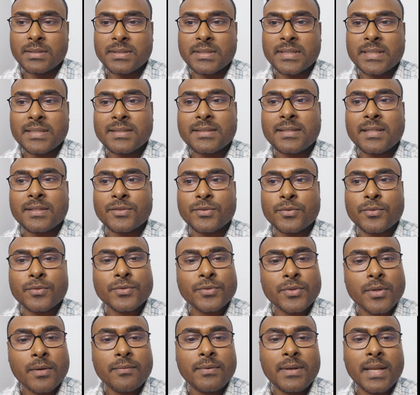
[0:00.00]
since the
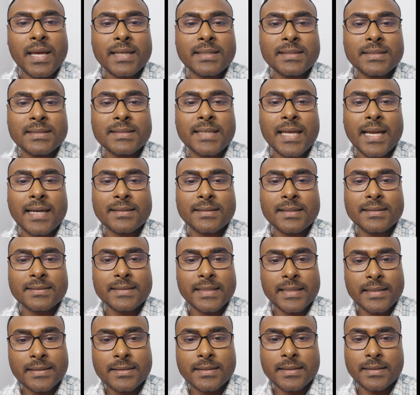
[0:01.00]
source of light is at the
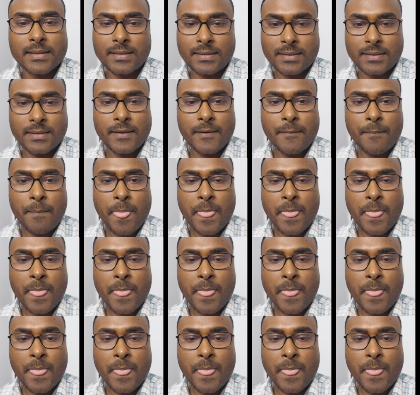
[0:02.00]
center,